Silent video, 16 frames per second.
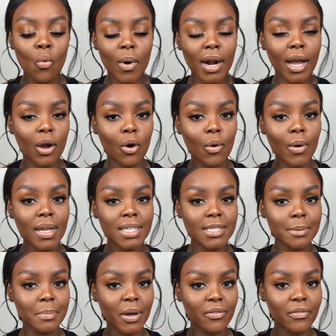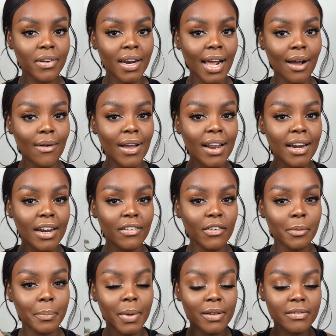when I go in to buff it out, it
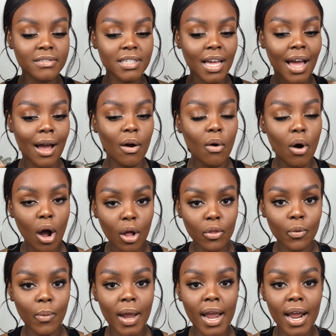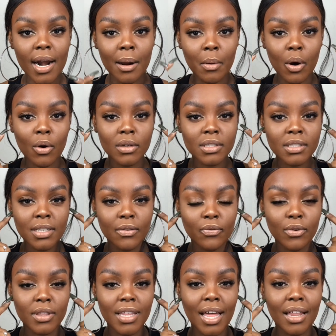never buffs out all the way and I'm always
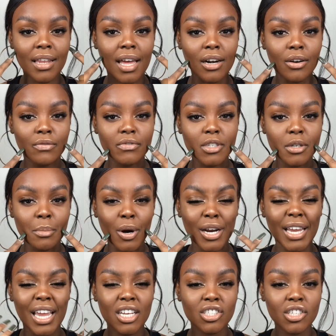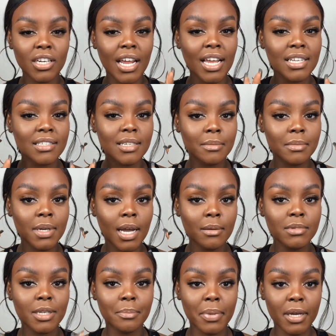left with that line of demarcation. And
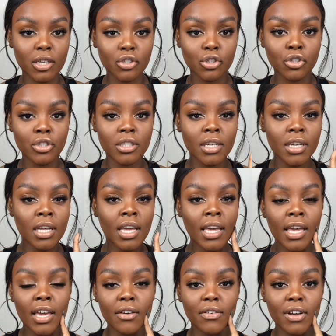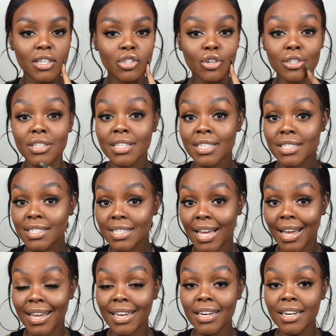sometimes in pictures, if I turn to the
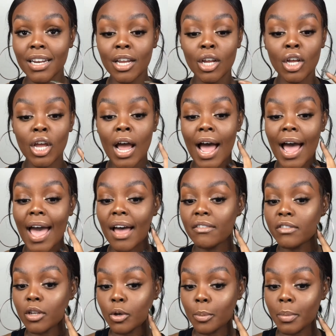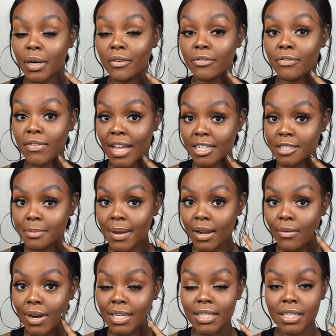side, I have a little bit of
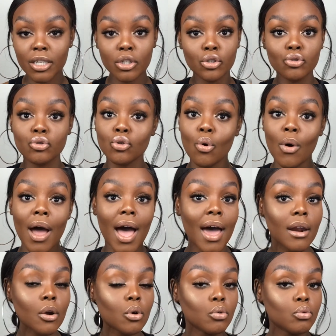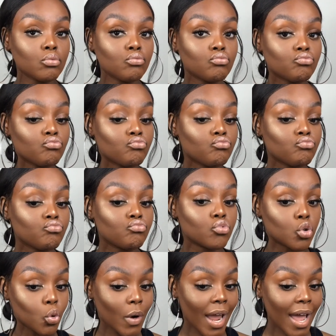flashback right there, so I don't
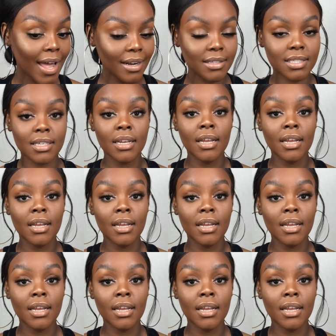do that.